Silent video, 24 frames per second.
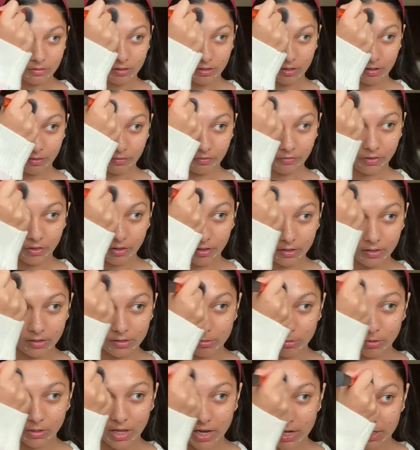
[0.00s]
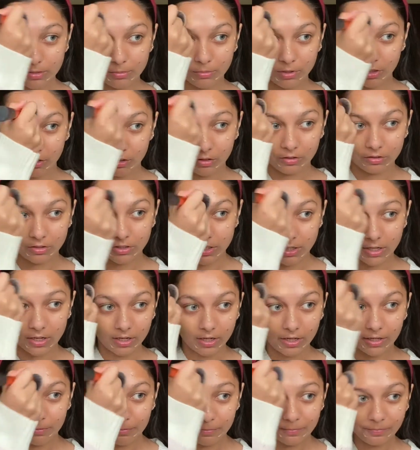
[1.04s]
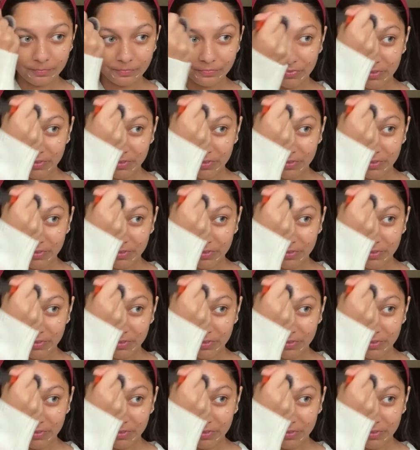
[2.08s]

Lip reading: I feel like this will last me a long time.